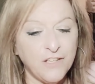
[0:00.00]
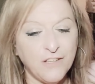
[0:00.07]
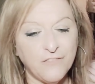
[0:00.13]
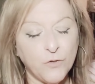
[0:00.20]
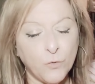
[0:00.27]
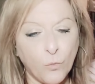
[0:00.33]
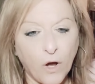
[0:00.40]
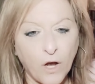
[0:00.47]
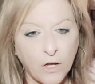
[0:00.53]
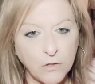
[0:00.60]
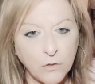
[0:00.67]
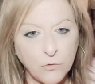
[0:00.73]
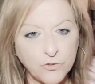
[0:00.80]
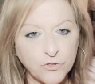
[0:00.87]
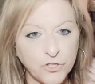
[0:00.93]
if you want
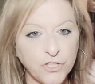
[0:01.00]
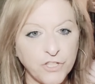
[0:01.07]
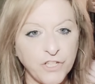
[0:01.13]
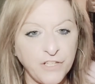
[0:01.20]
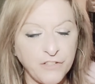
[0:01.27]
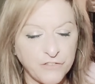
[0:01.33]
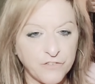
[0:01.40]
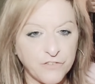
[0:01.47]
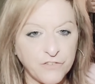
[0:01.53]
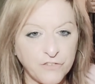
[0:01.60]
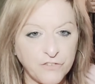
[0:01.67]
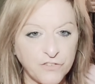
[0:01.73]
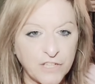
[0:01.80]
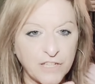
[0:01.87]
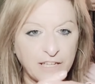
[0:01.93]
closure, you need
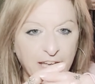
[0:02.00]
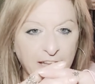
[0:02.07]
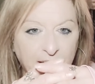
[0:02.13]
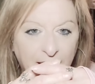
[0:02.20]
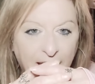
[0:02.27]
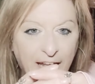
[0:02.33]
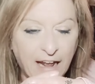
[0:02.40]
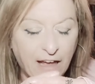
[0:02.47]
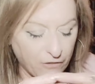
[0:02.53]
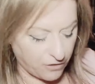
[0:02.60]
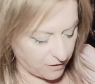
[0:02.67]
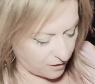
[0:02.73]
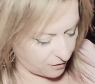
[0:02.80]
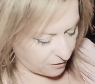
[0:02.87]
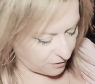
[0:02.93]
to get that out
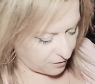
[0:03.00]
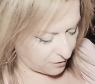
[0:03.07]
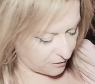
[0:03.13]
there.